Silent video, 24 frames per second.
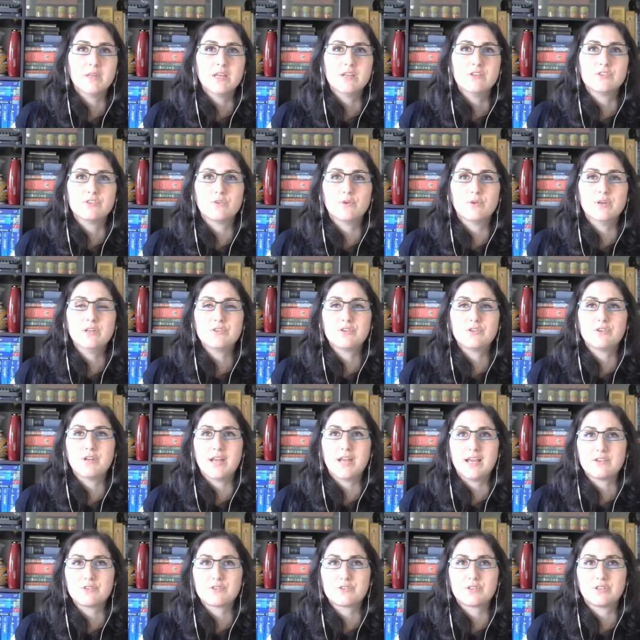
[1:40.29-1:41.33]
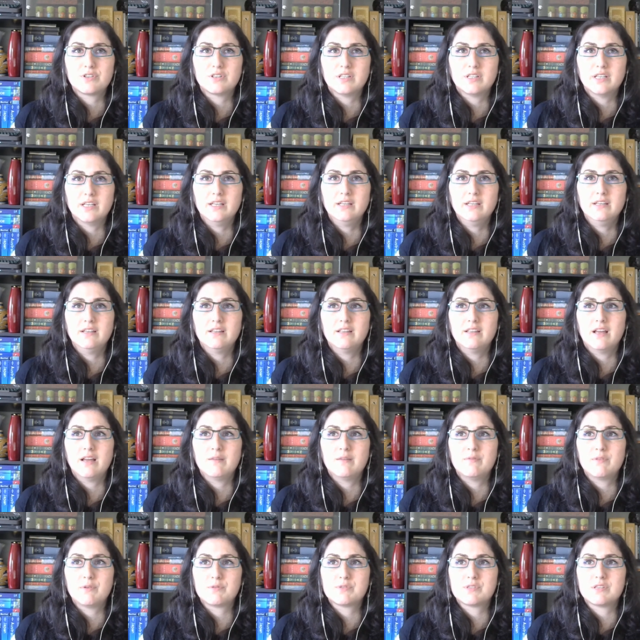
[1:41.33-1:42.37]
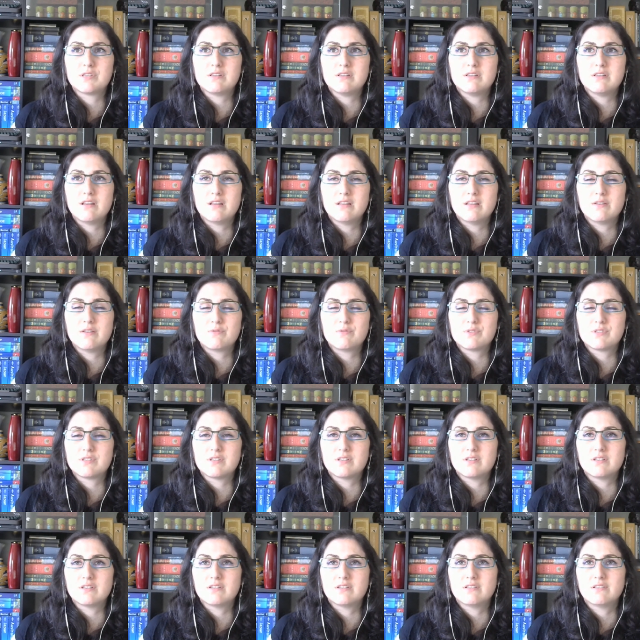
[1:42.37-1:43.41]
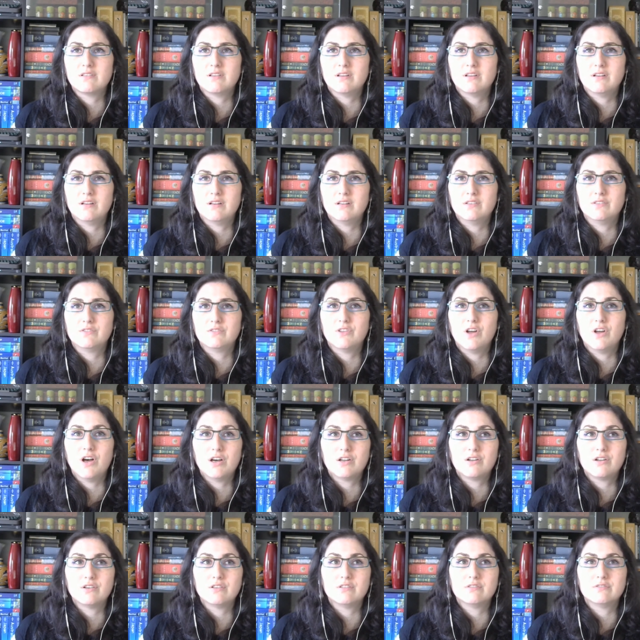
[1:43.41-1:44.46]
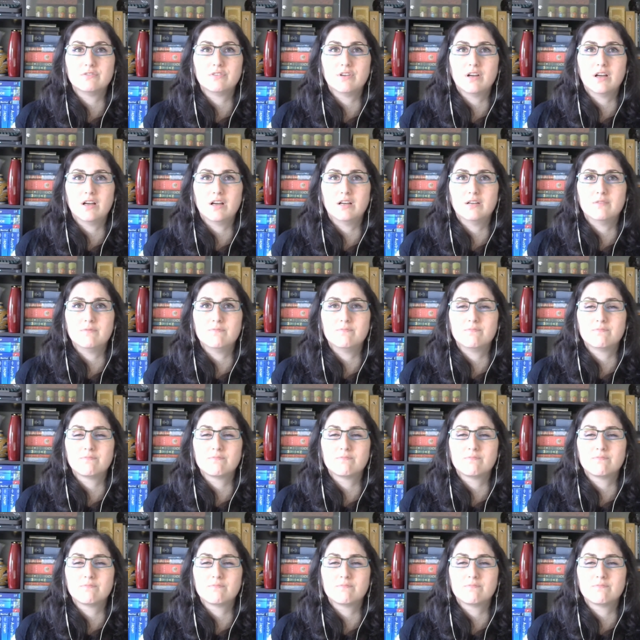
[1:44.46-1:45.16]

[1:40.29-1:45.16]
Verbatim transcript: So internationally, um, there was a there was a, a lot of um,